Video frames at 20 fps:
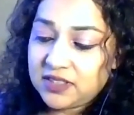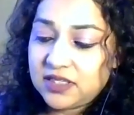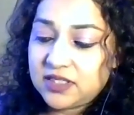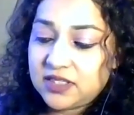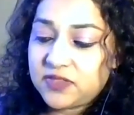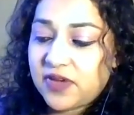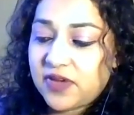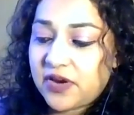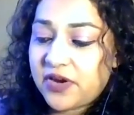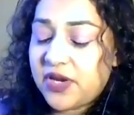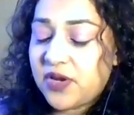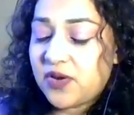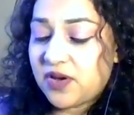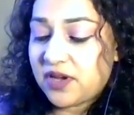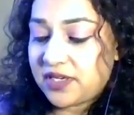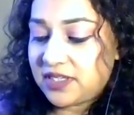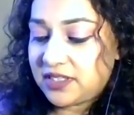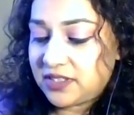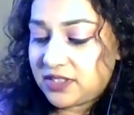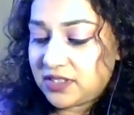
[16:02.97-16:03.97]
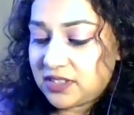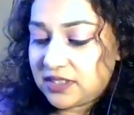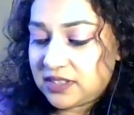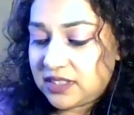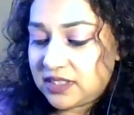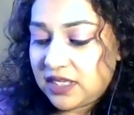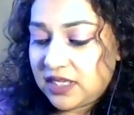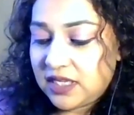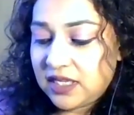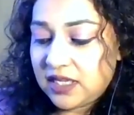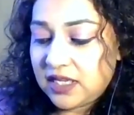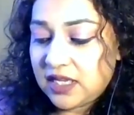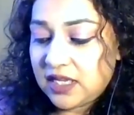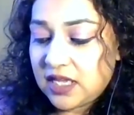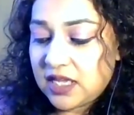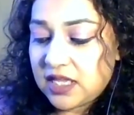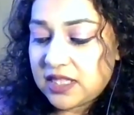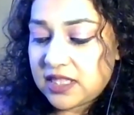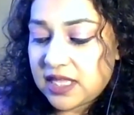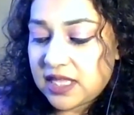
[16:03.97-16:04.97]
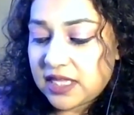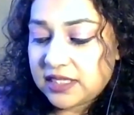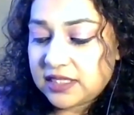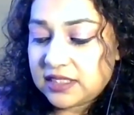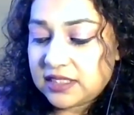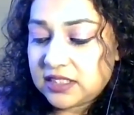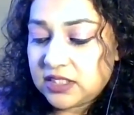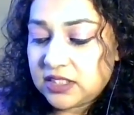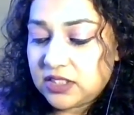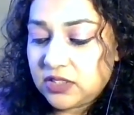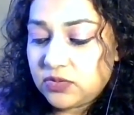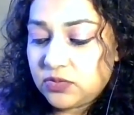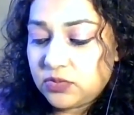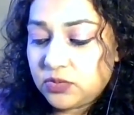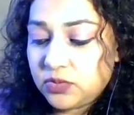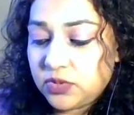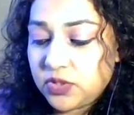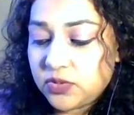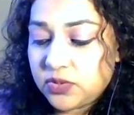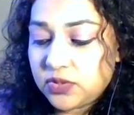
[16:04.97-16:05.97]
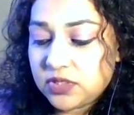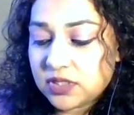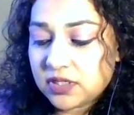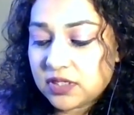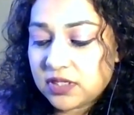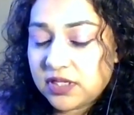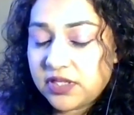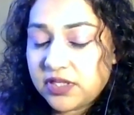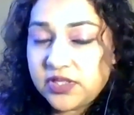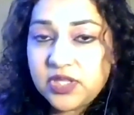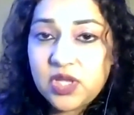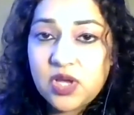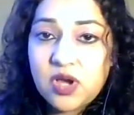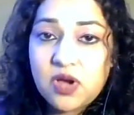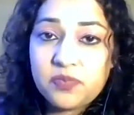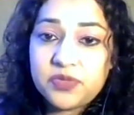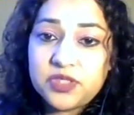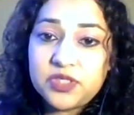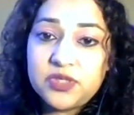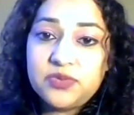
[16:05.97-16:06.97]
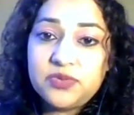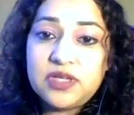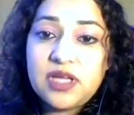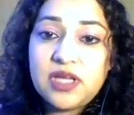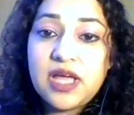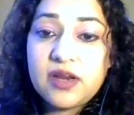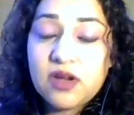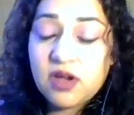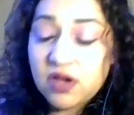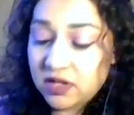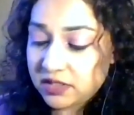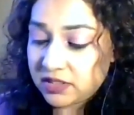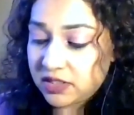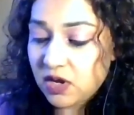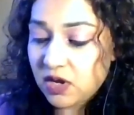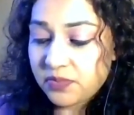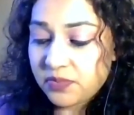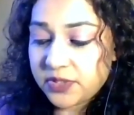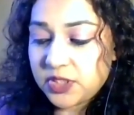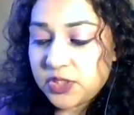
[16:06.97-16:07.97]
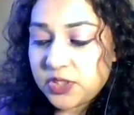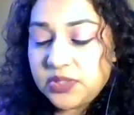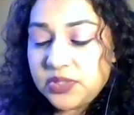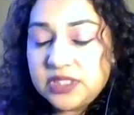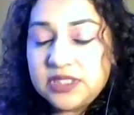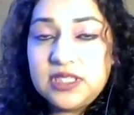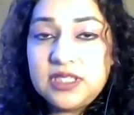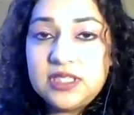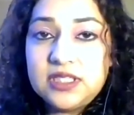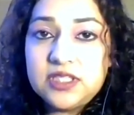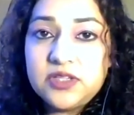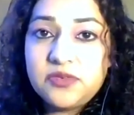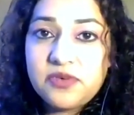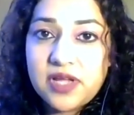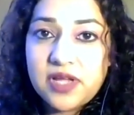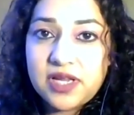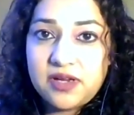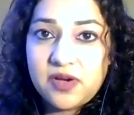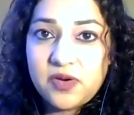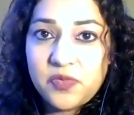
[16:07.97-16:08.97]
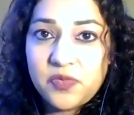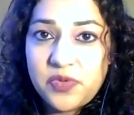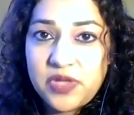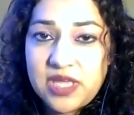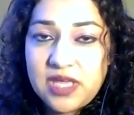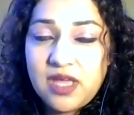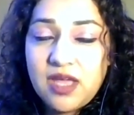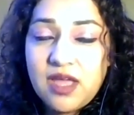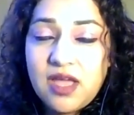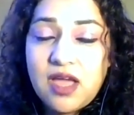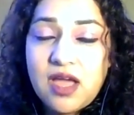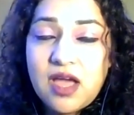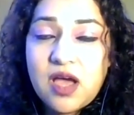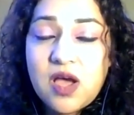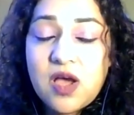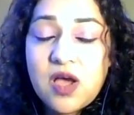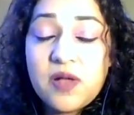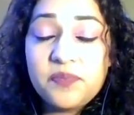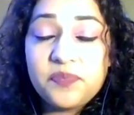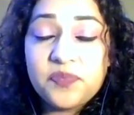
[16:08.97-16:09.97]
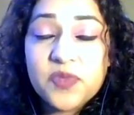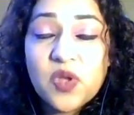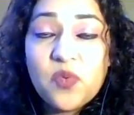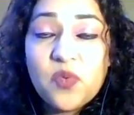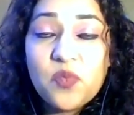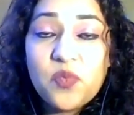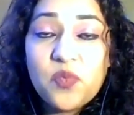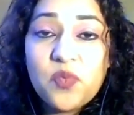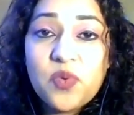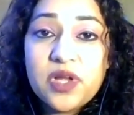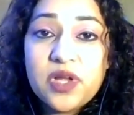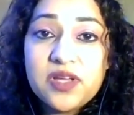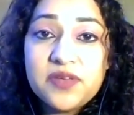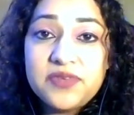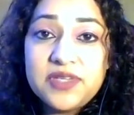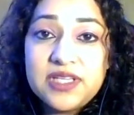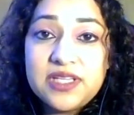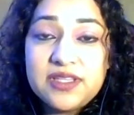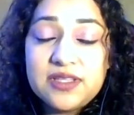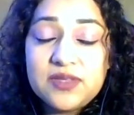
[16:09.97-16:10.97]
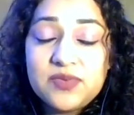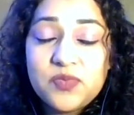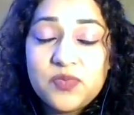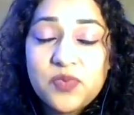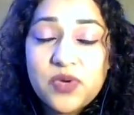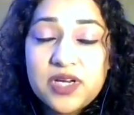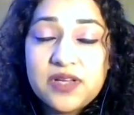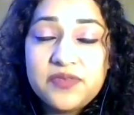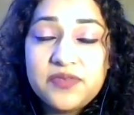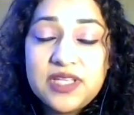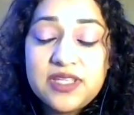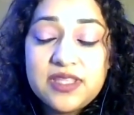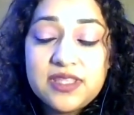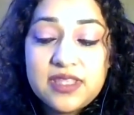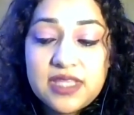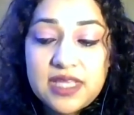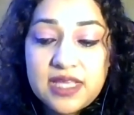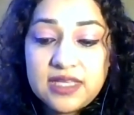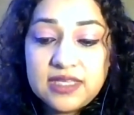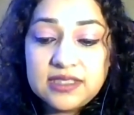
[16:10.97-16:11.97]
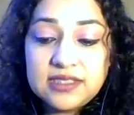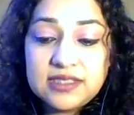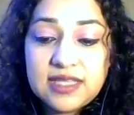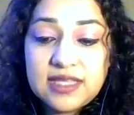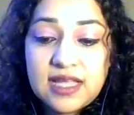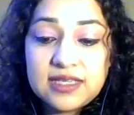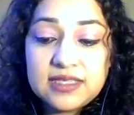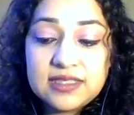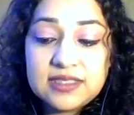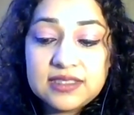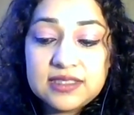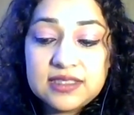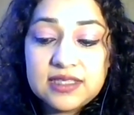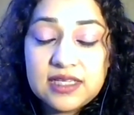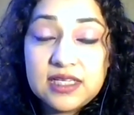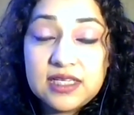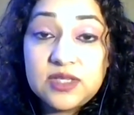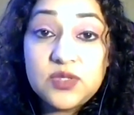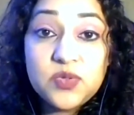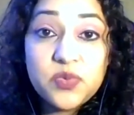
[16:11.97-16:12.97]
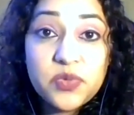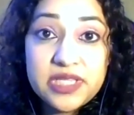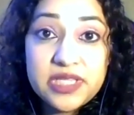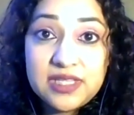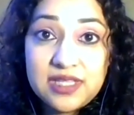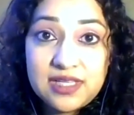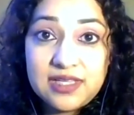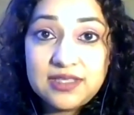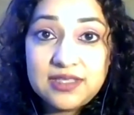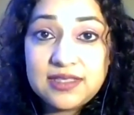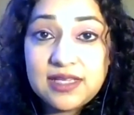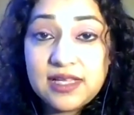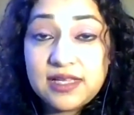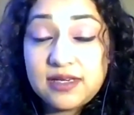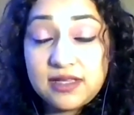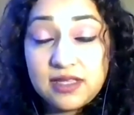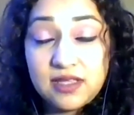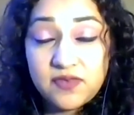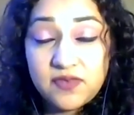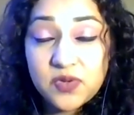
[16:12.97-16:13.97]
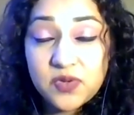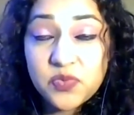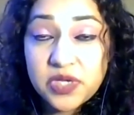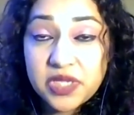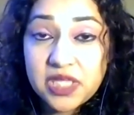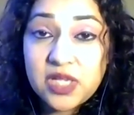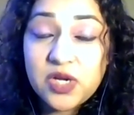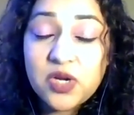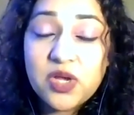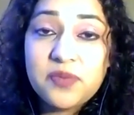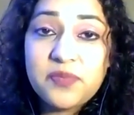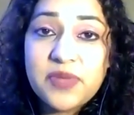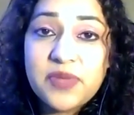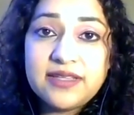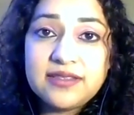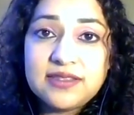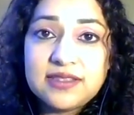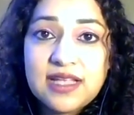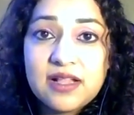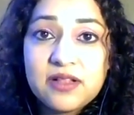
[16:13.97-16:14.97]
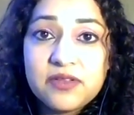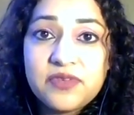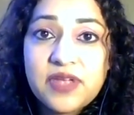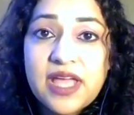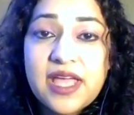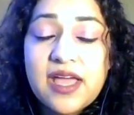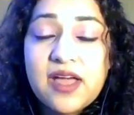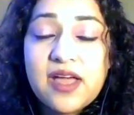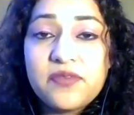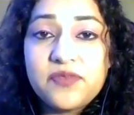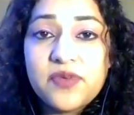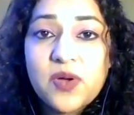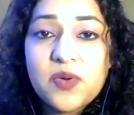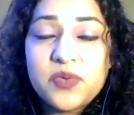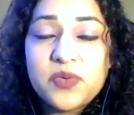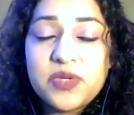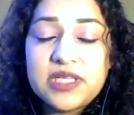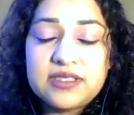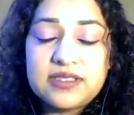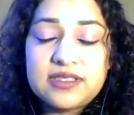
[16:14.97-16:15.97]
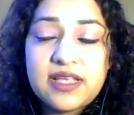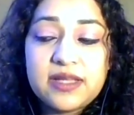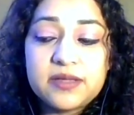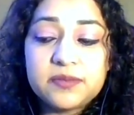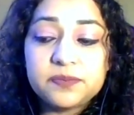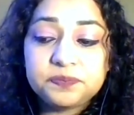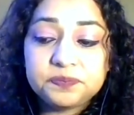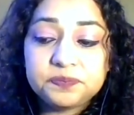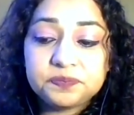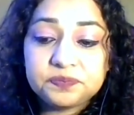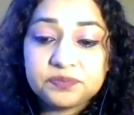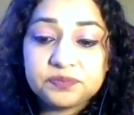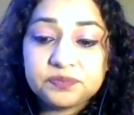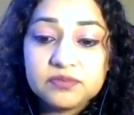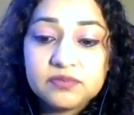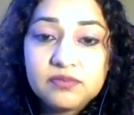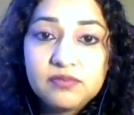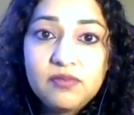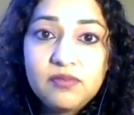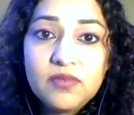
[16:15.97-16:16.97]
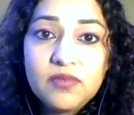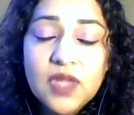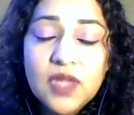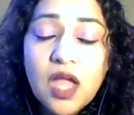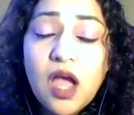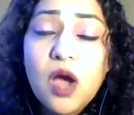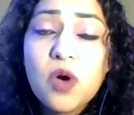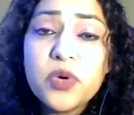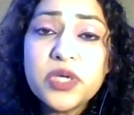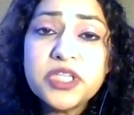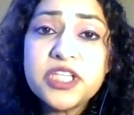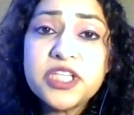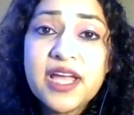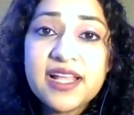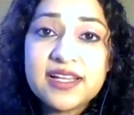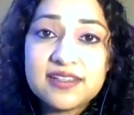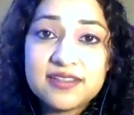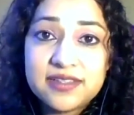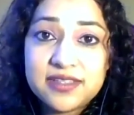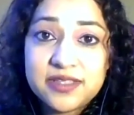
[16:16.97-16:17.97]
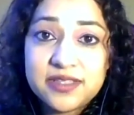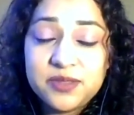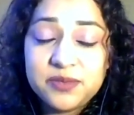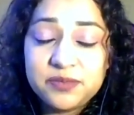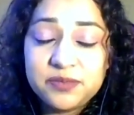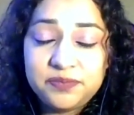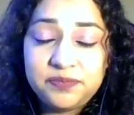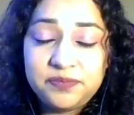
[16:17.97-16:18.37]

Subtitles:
is very honest to say that you took the opportunity to run away. One of the things that in doing this and even working on myself, I have found is that our childhood